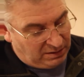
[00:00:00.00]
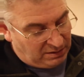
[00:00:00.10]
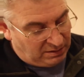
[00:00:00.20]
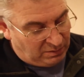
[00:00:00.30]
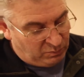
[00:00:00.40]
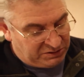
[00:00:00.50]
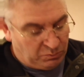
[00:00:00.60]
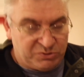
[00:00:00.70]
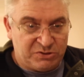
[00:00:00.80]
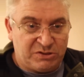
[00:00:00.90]
I wish it
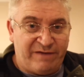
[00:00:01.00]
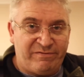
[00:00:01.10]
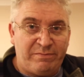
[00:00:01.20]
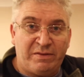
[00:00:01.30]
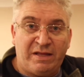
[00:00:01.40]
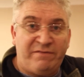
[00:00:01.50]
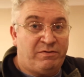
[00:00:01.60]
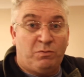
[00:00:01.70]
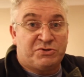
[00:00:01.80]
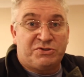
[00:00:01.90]
wasn't so heavy, but then if
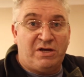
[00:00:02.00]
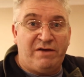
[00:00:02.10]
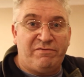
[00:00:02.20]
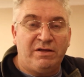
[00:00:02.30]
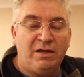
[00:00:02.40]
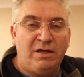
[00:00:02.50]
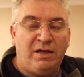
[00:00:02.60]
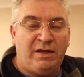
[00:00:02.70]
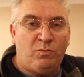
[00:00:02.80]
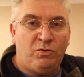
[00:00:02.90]
it wasn't so heavy,
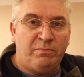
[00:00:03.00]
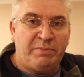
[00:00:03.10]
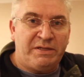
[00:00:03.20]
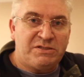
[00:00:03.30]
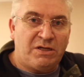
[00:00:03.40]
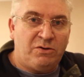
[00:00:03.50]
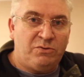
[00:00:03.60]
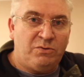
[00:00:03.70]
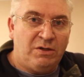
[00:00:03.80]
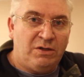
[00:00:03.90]
it wouldn't be so